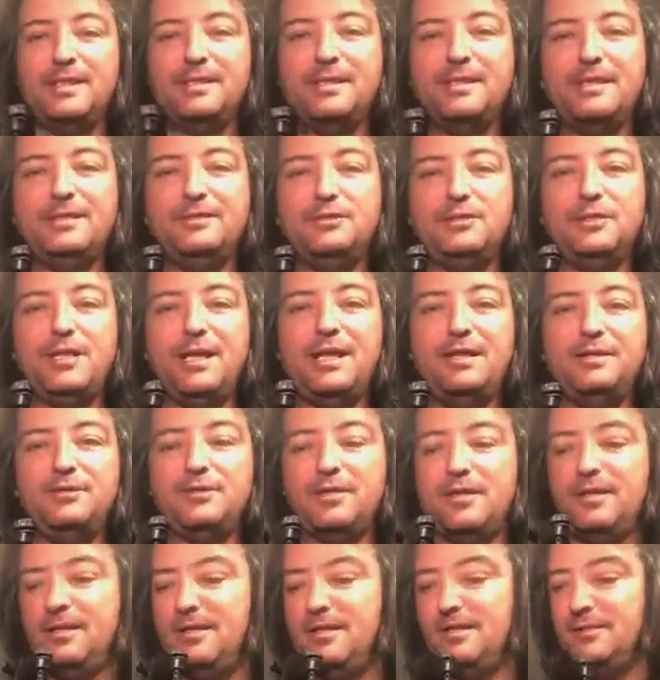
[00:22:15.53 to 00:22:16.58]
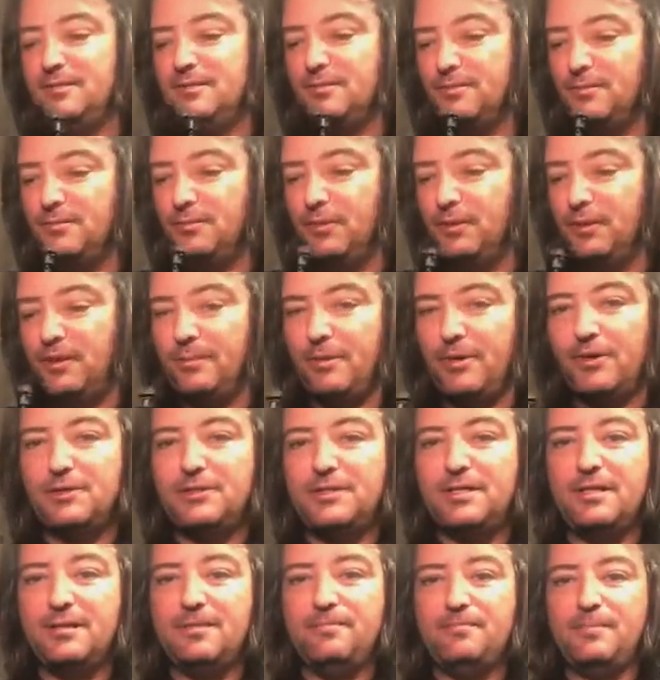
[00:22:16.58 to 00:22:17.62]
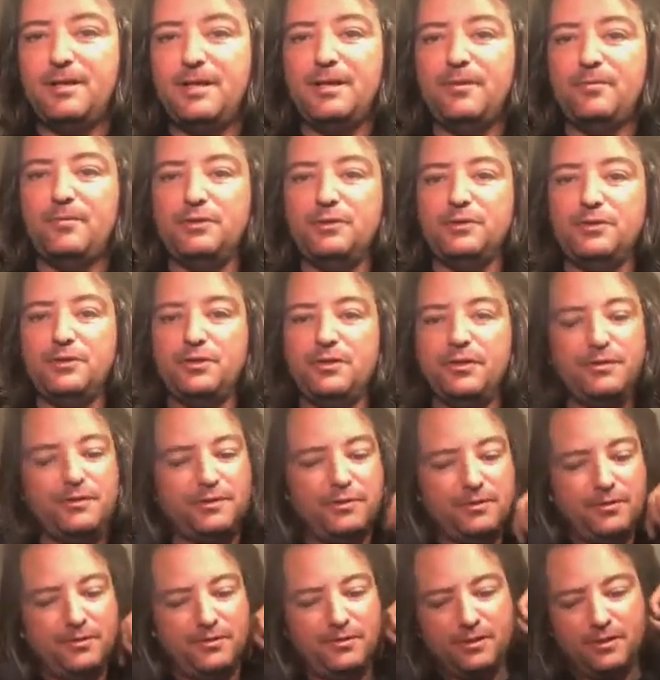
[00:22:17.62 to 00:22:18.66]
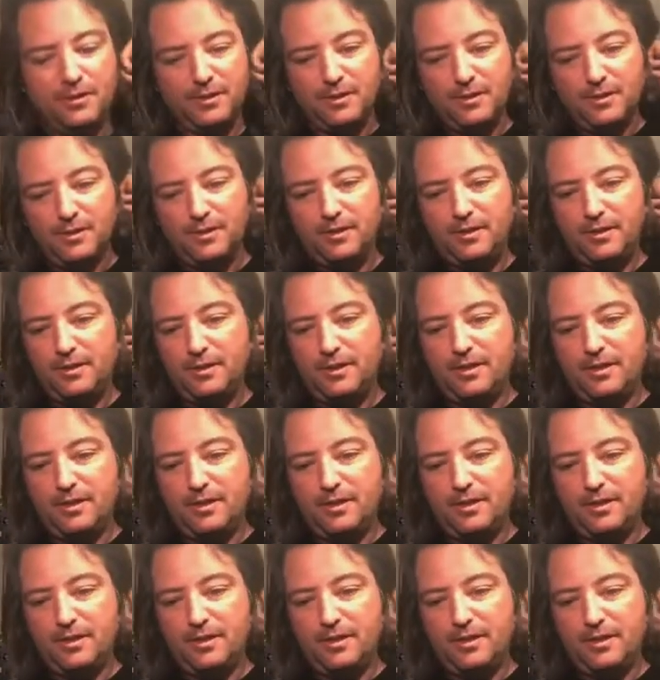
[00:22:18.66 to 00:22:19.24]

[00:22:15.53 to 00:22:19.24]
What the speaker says: There's one thing that I changed on his wheelie bar setup that I wanted to show you too.